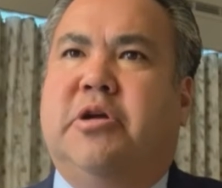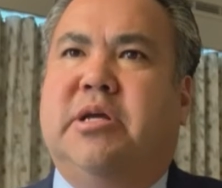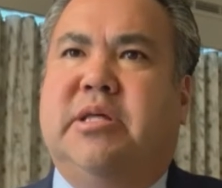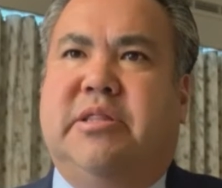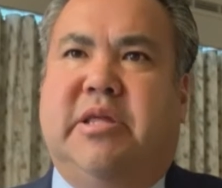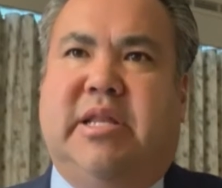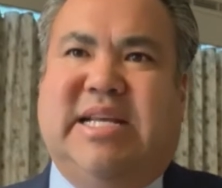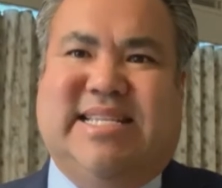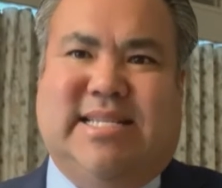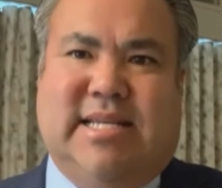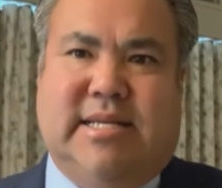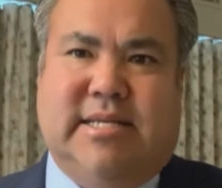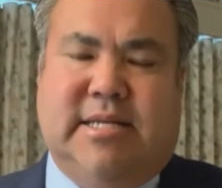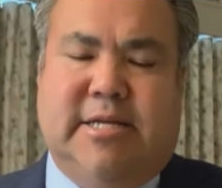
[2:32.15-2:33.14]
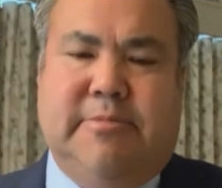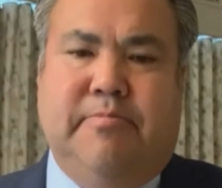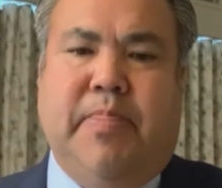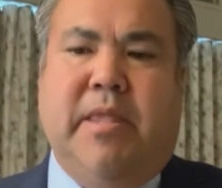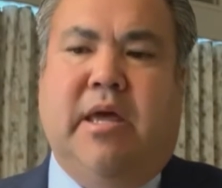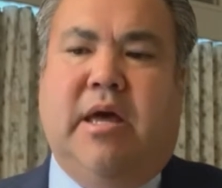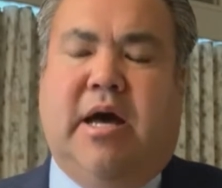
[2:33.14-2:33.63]
existed.
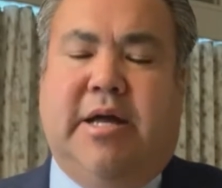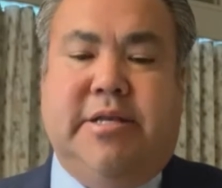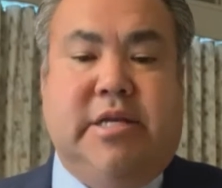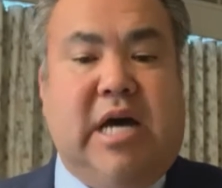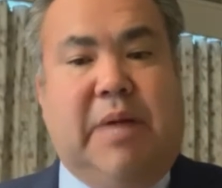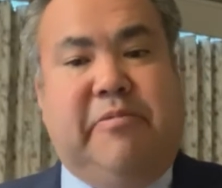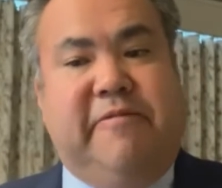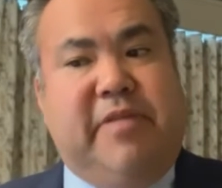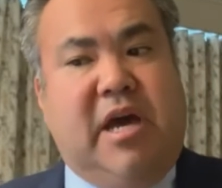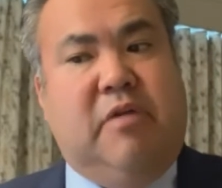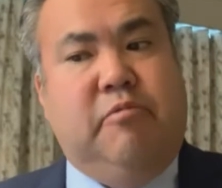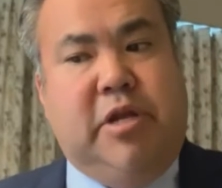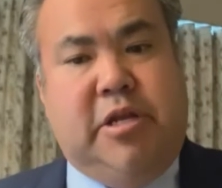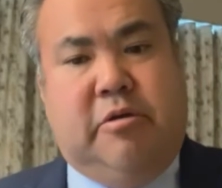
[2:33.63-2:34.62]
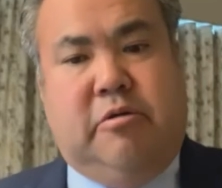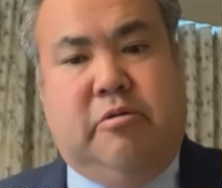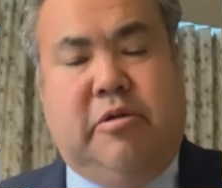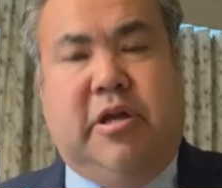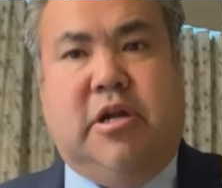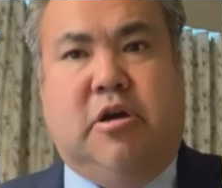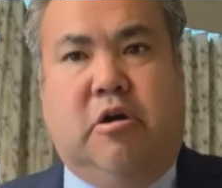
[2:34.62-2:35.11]
On top of that, we know
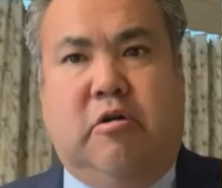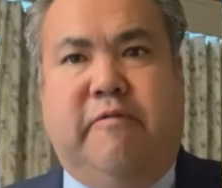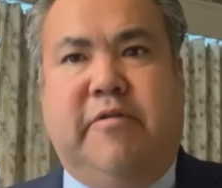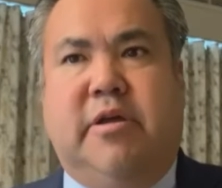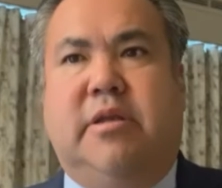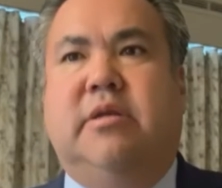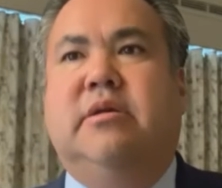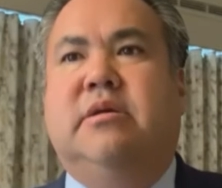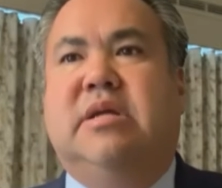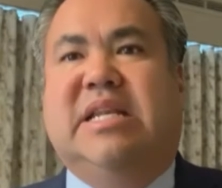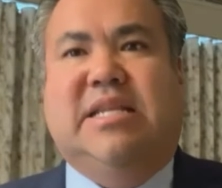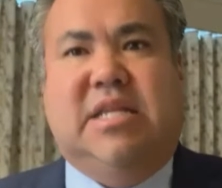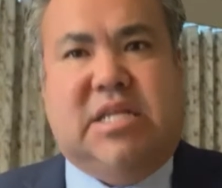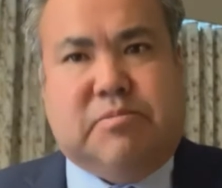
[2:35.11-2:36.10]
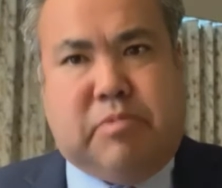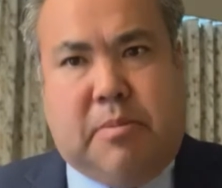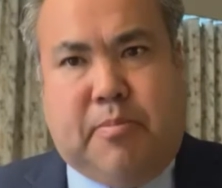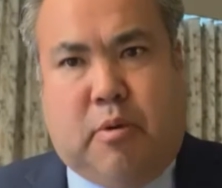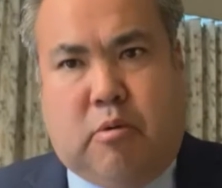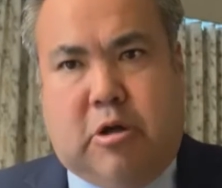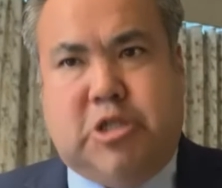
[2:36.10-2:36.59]
that COVID
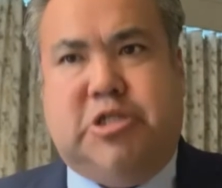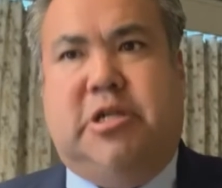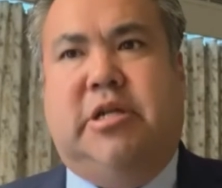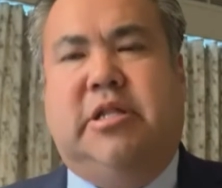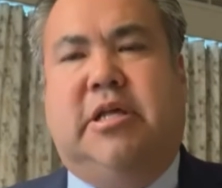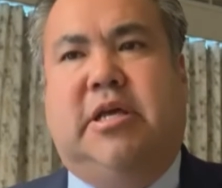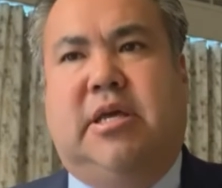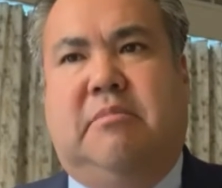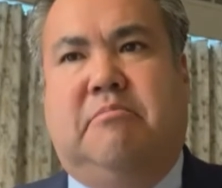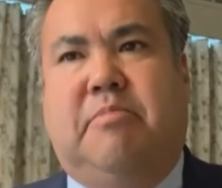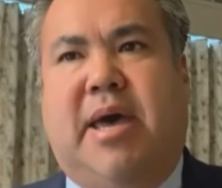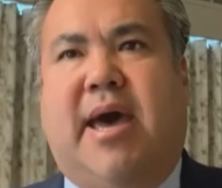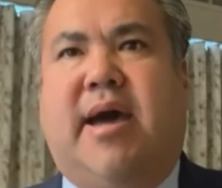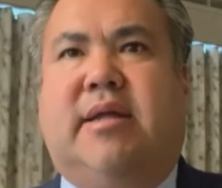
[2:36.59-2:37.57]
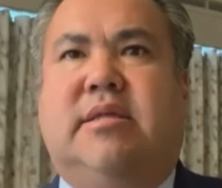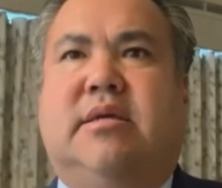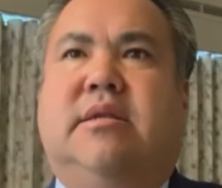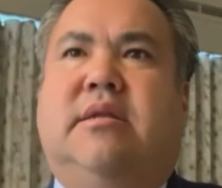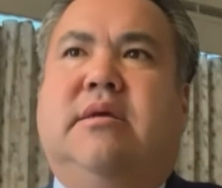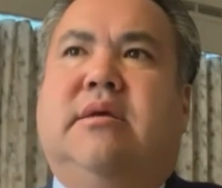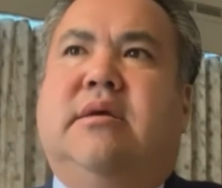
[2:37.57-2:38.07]
disproportionately
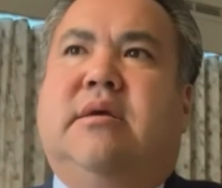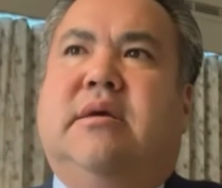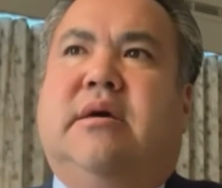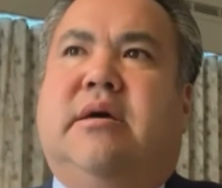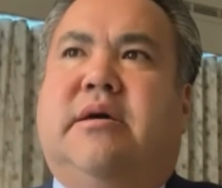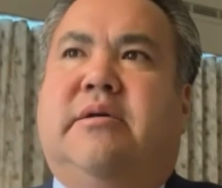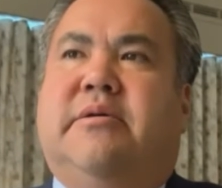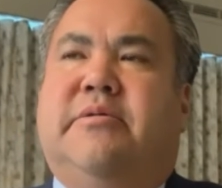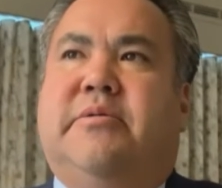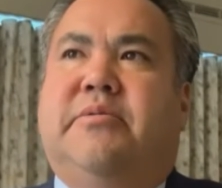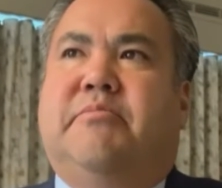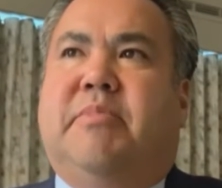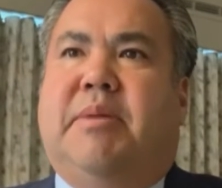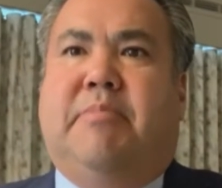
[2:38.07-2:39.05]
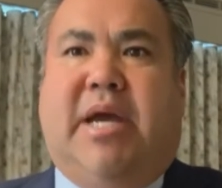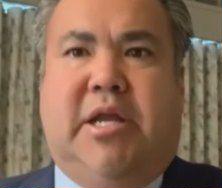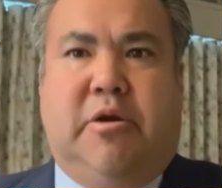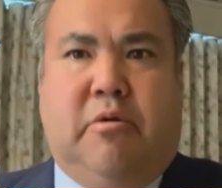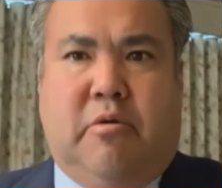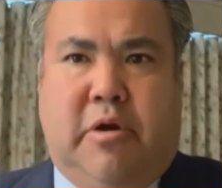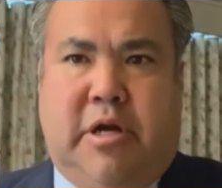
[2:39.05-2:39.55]
impacted
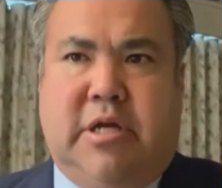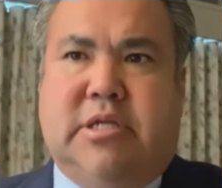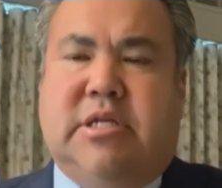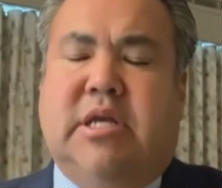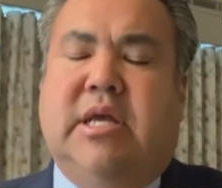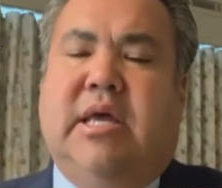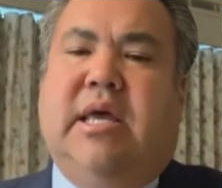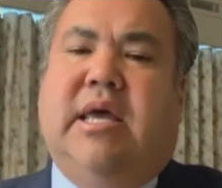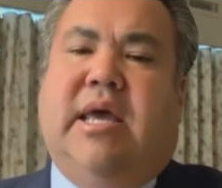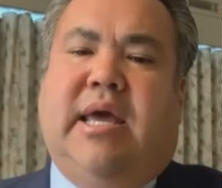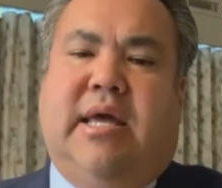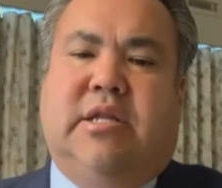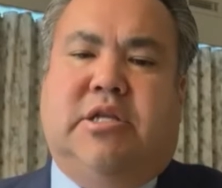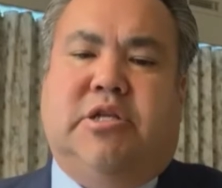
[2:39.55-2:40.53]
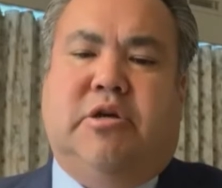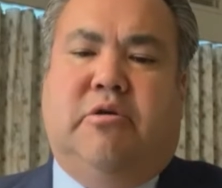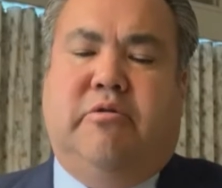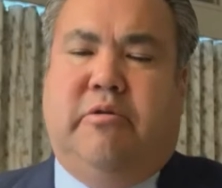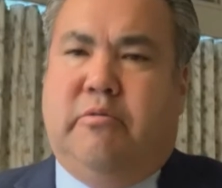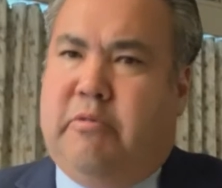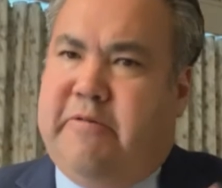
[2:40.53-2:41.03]
minorities. And so
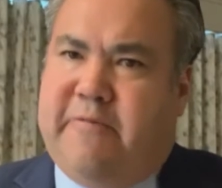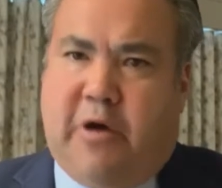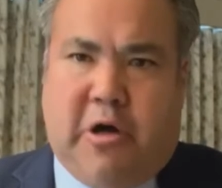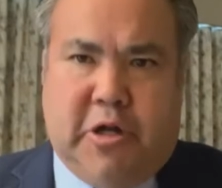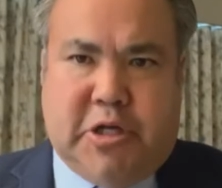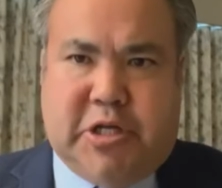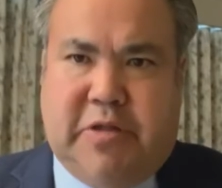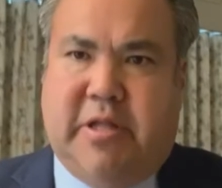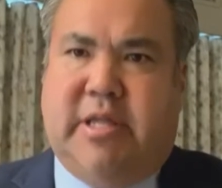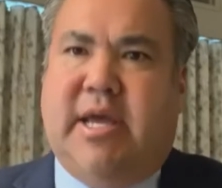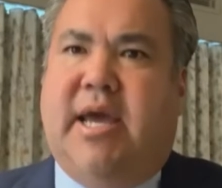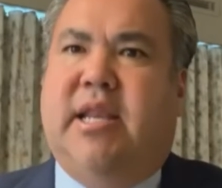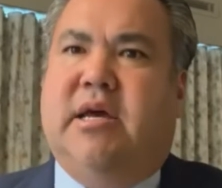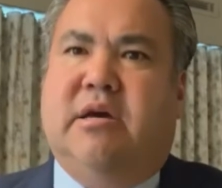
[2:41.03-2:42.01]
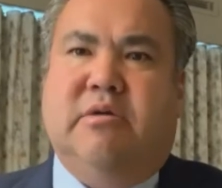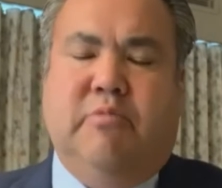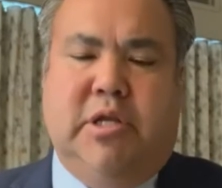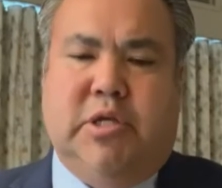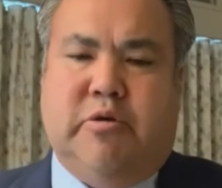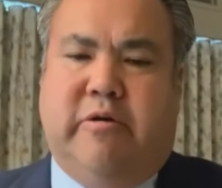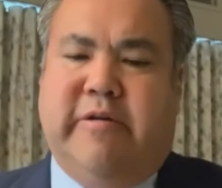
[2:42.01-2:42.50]
we've all seen the data, we
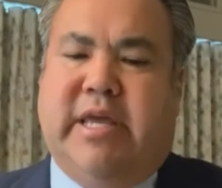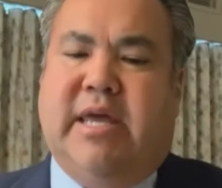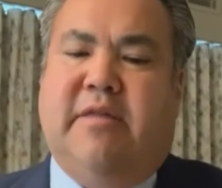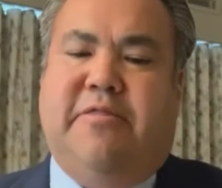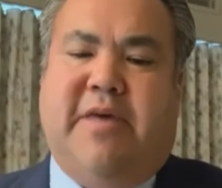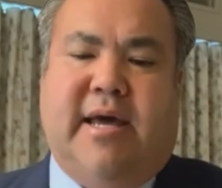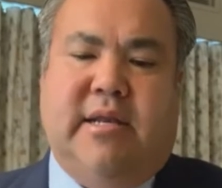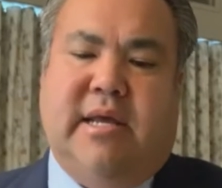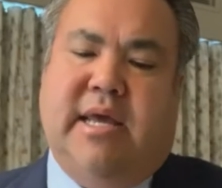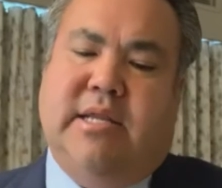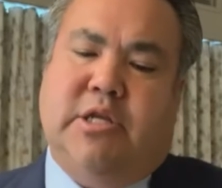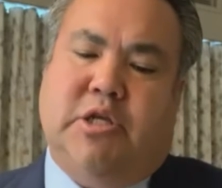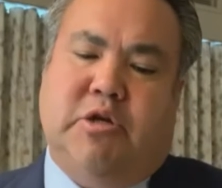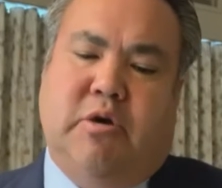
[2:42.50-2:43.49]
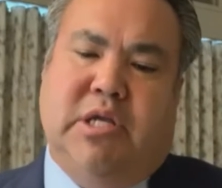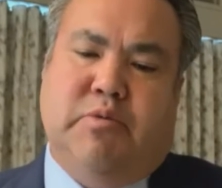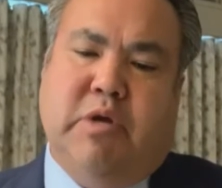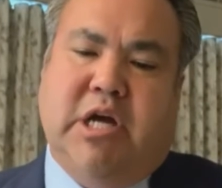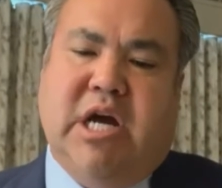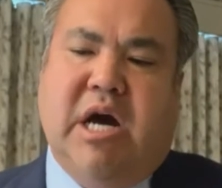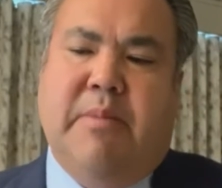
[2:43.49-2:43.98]
sort of get that. And so as we
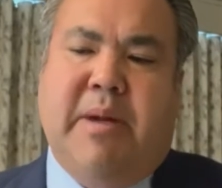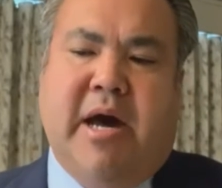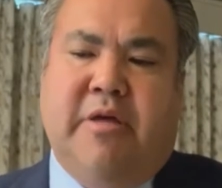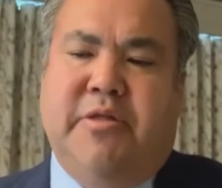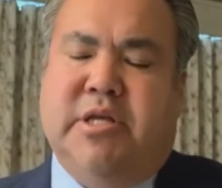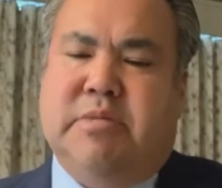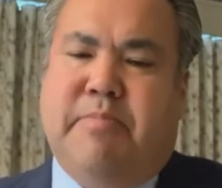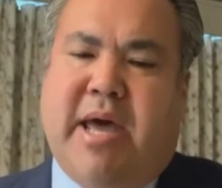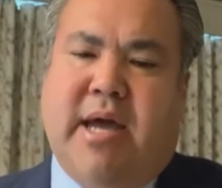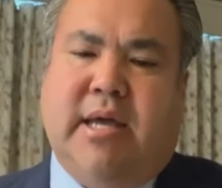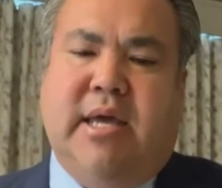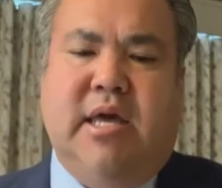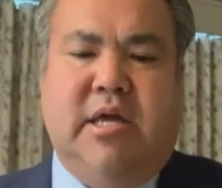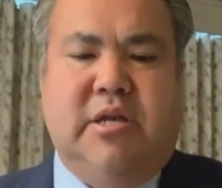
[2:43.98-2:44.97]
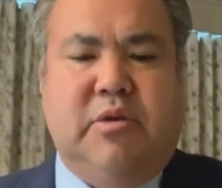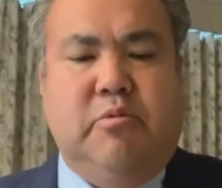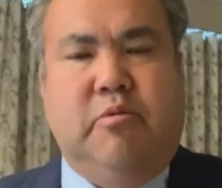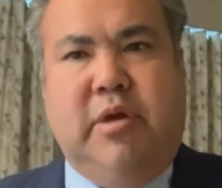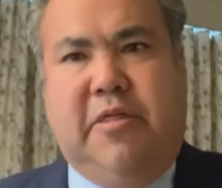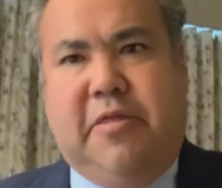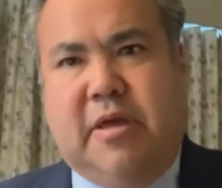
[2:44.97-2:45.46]
come out on this back end,
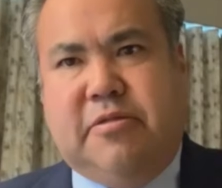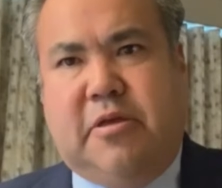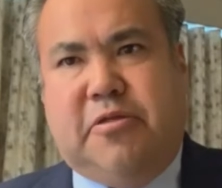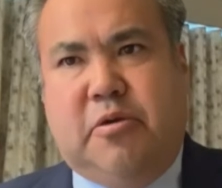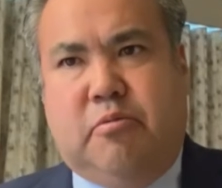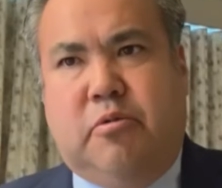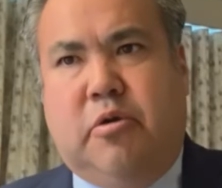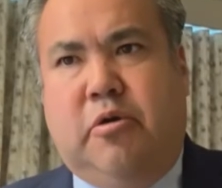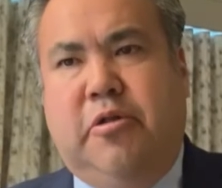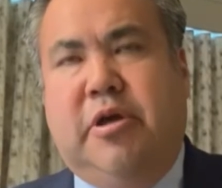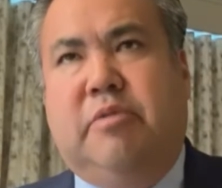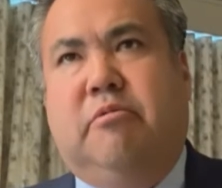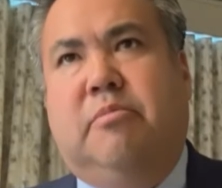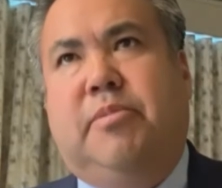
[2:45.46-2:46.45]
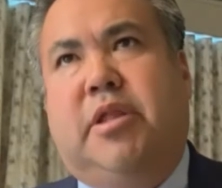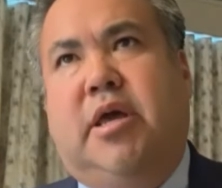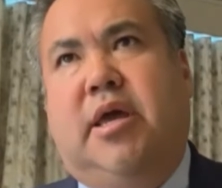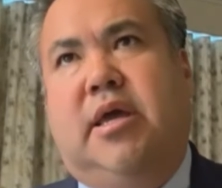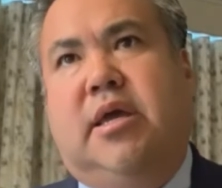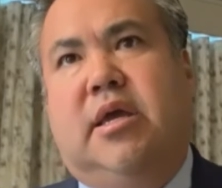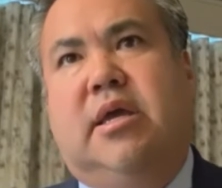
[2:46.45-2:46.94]
we think that the role that we're playing,